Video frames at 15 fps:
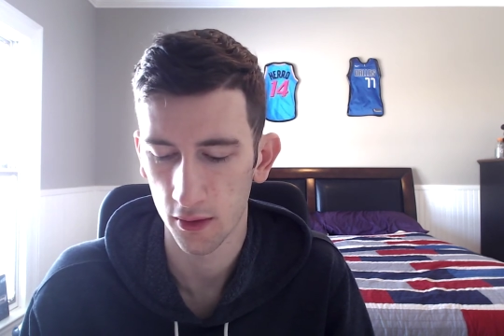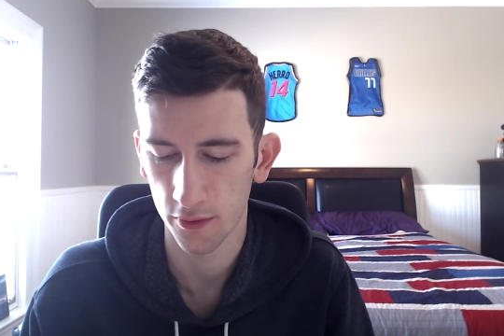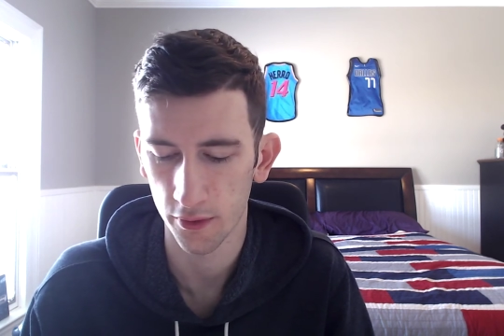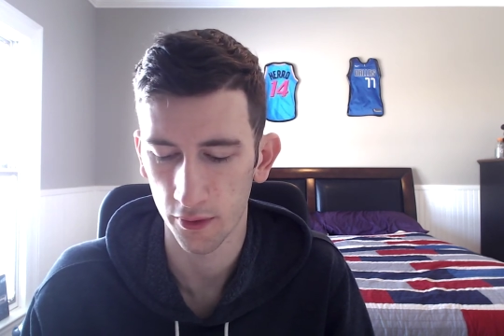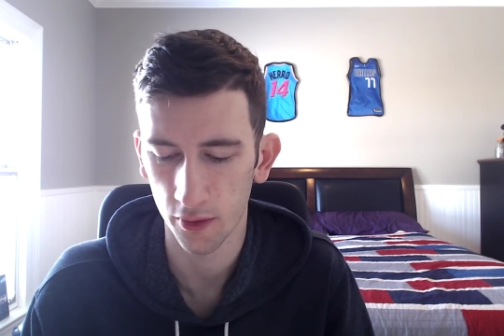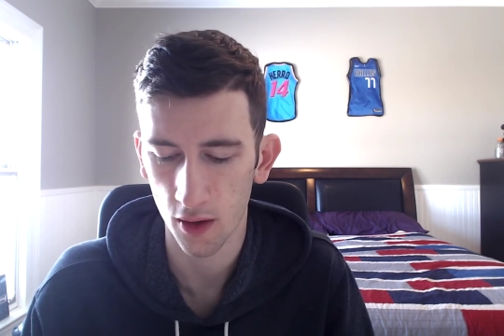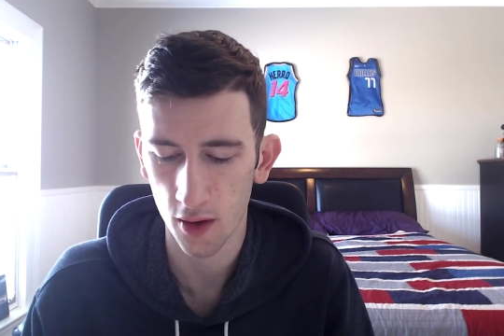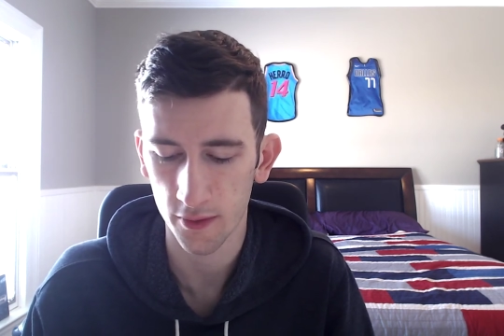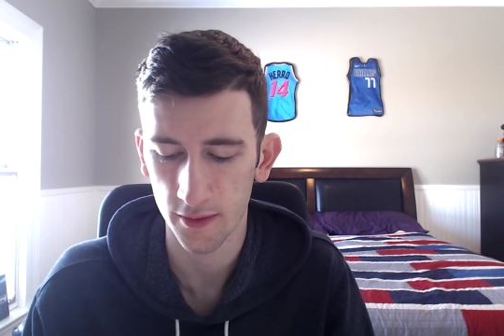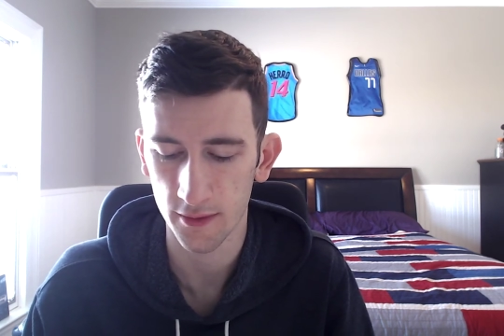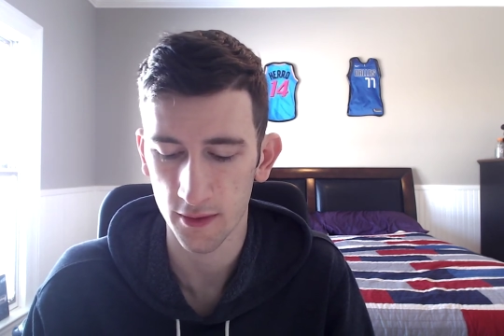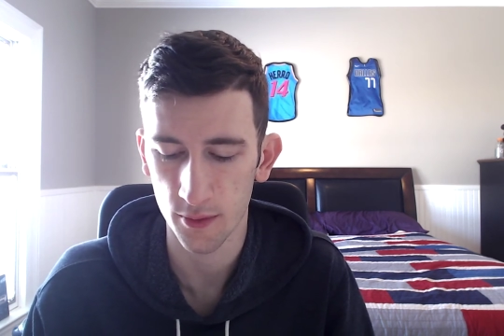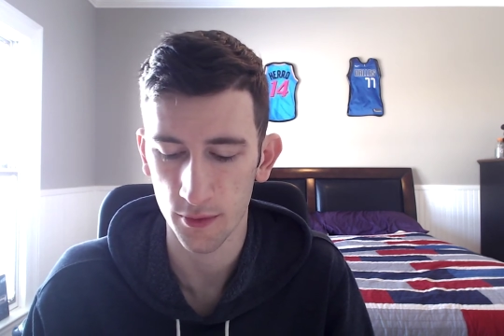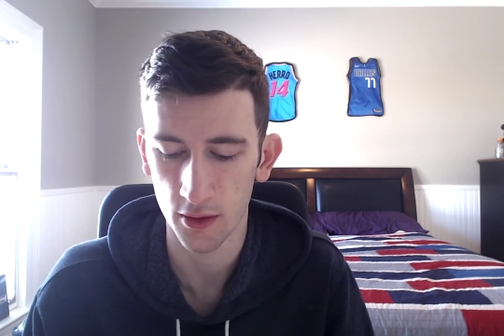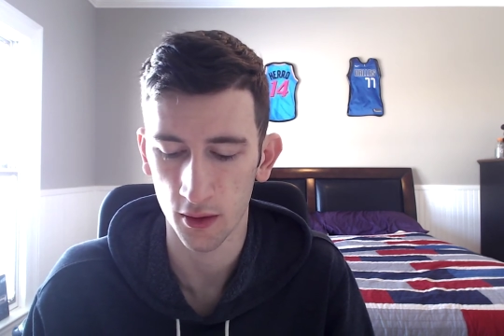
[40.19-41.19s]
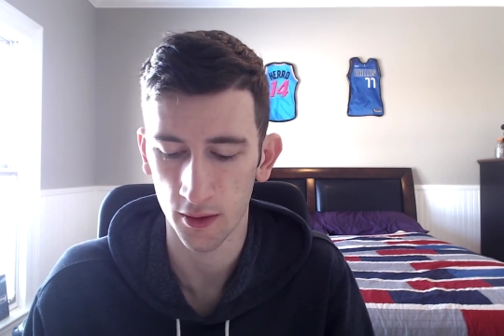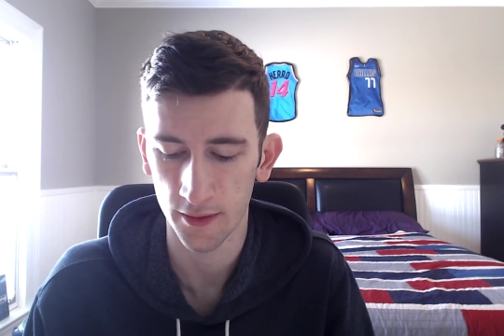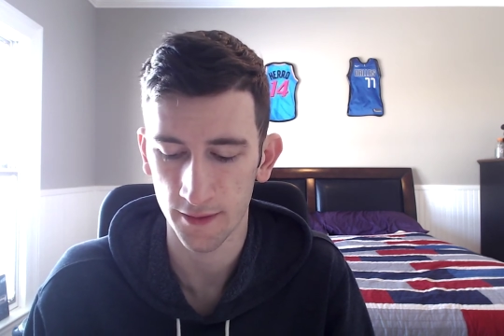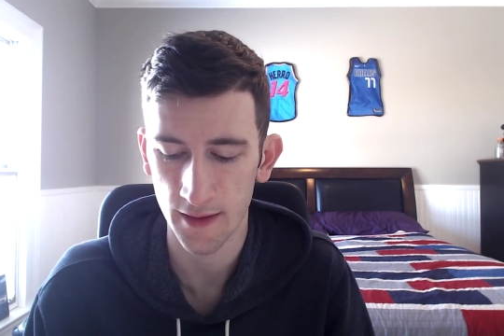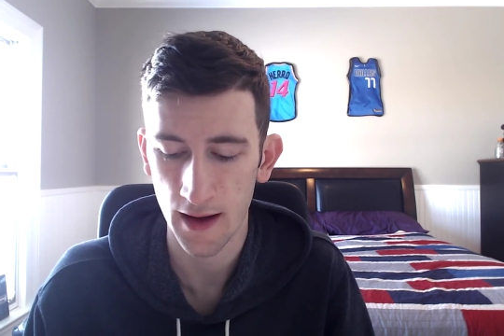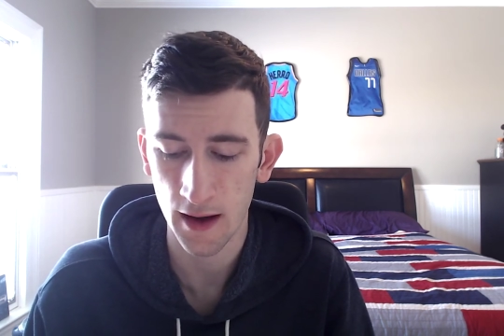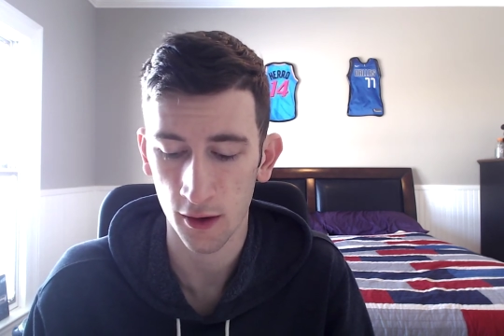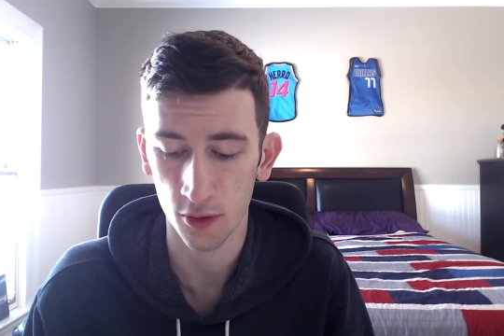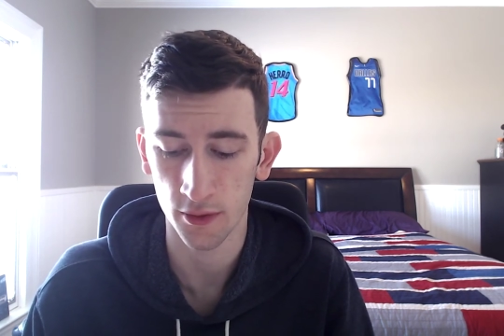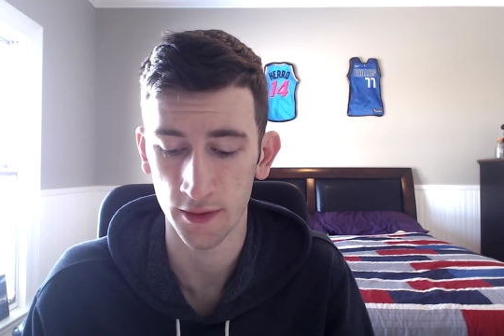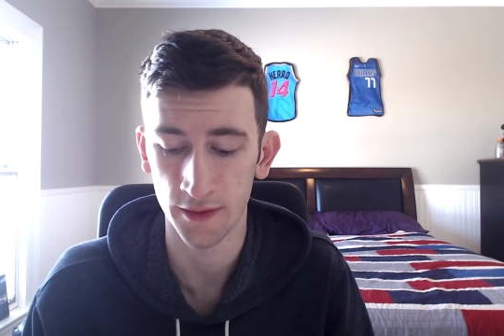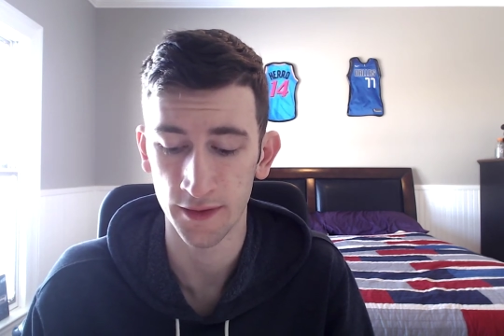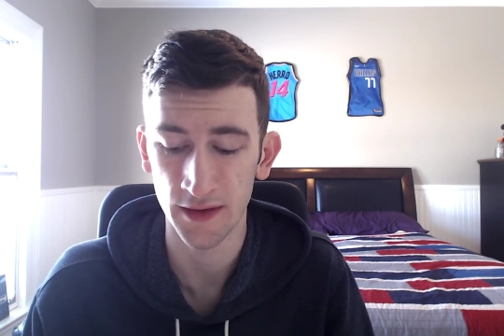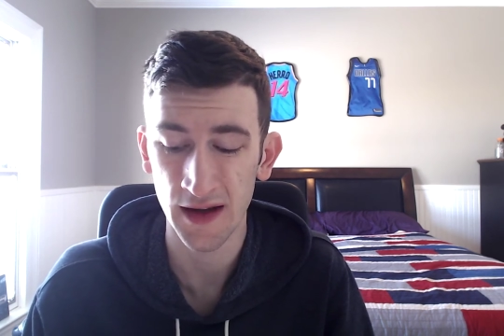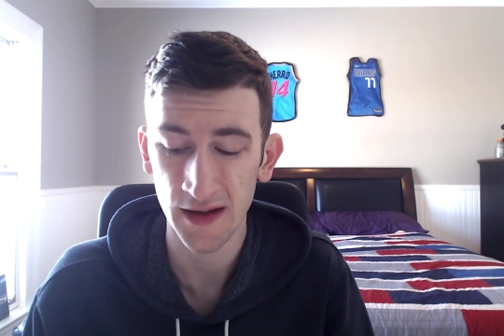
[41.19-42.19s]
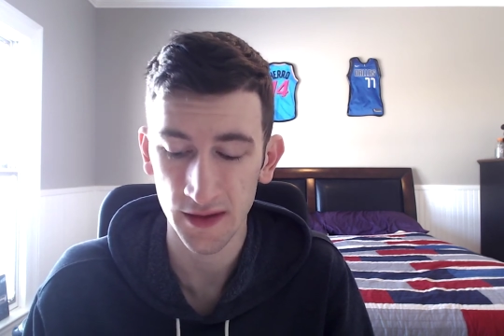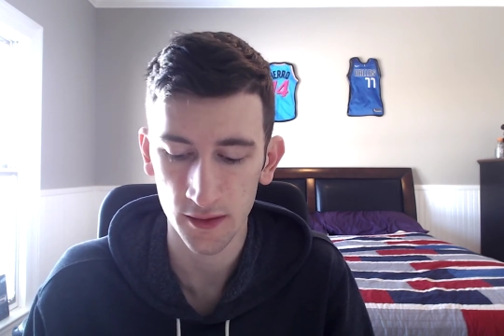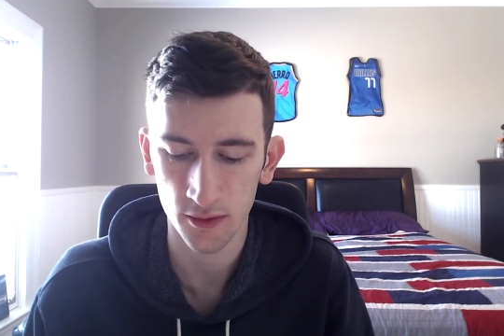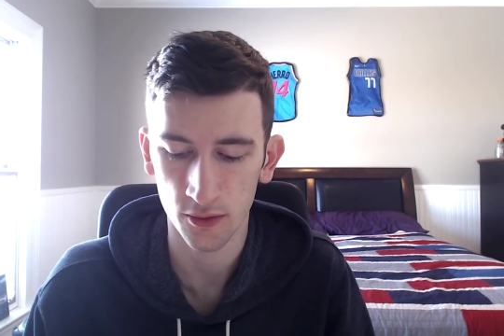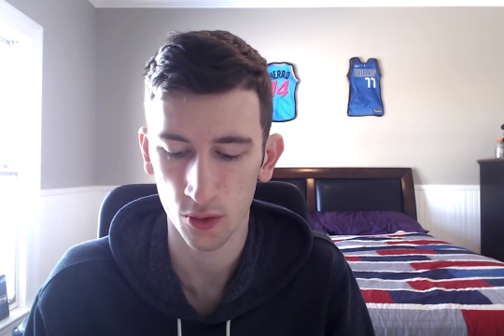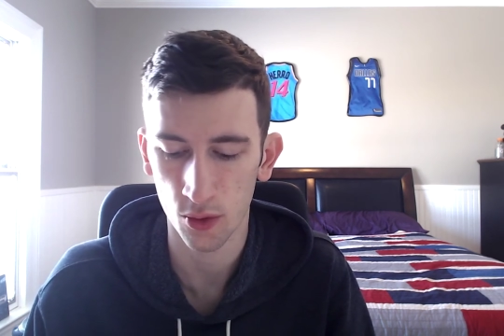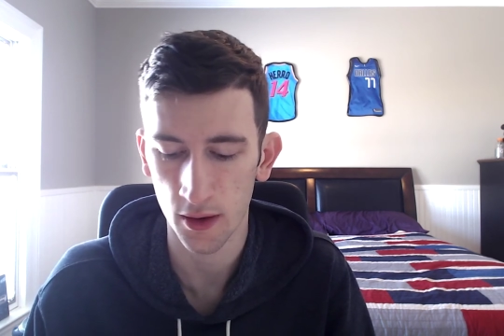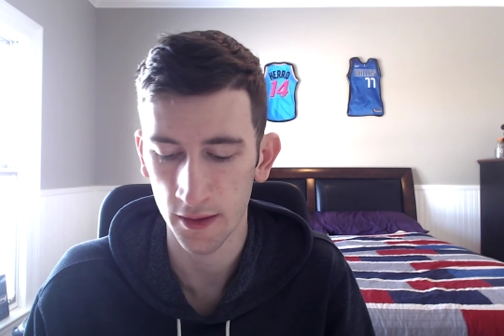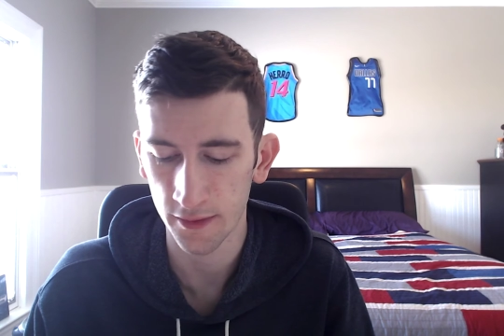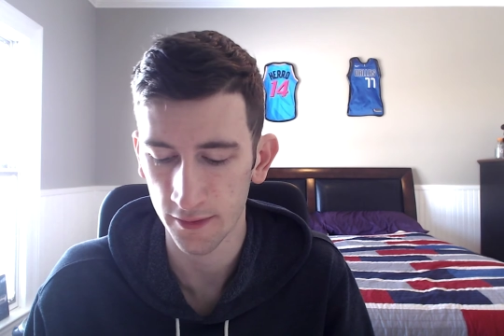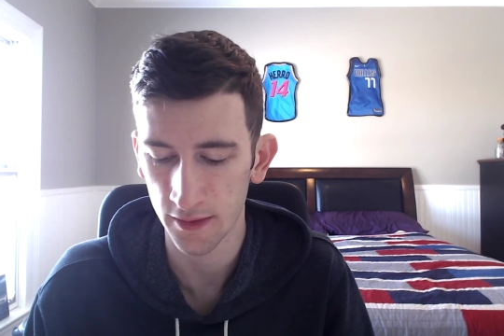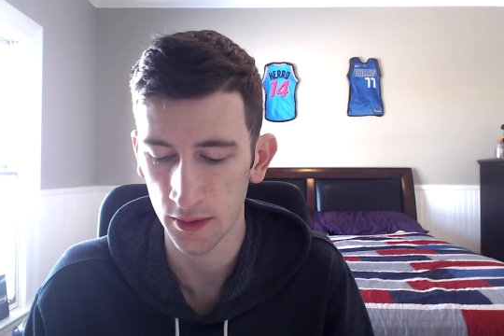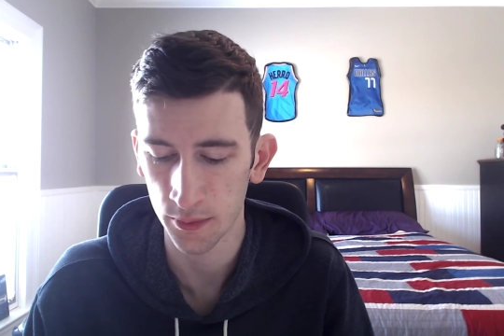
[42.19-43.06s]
The losses come to LaSalle and Dayton twice.